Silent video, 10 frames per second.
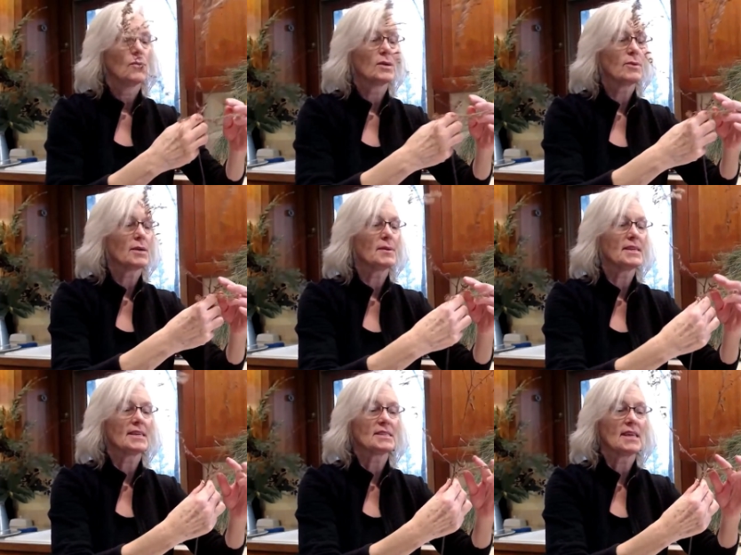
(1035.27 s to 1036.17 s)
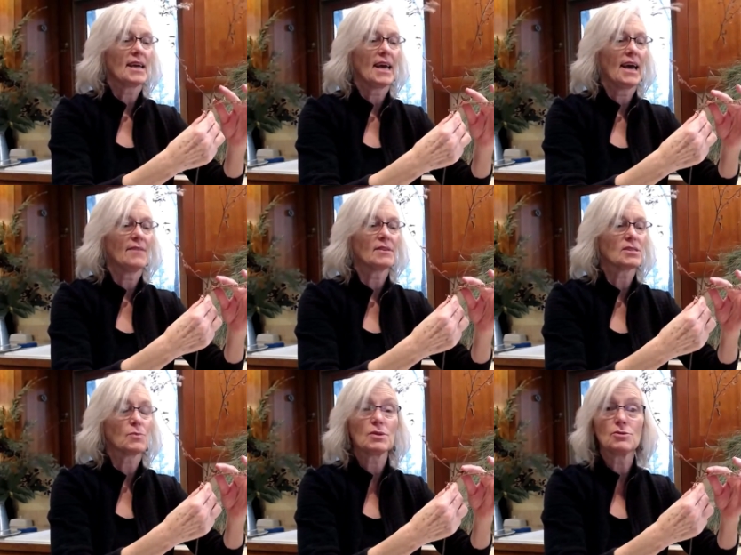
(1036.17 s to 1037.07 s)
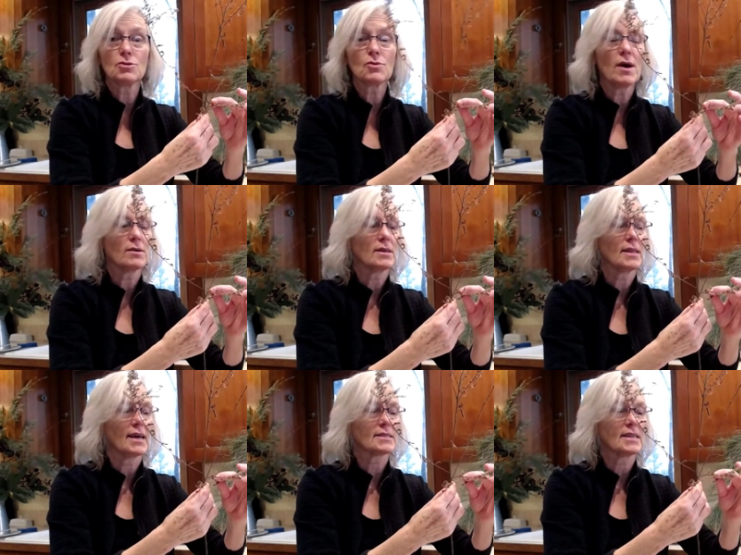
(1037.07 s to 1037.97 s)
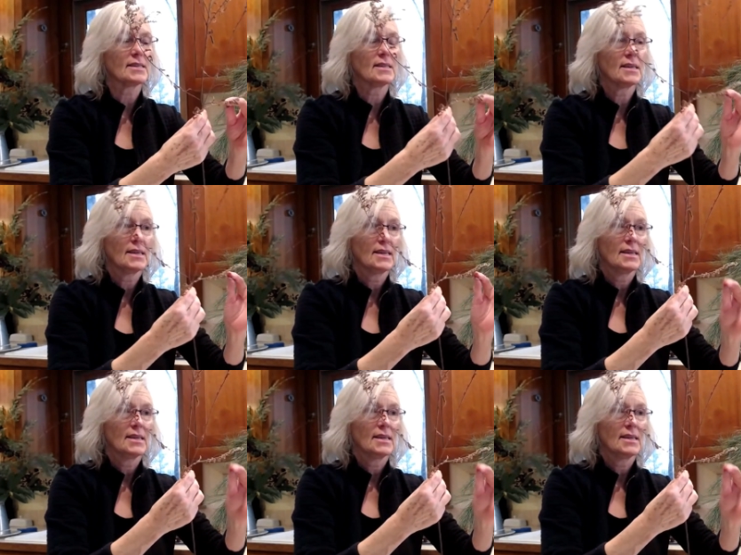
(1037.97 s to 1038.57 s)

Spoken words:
One recommendation I have is when you do go out collecting,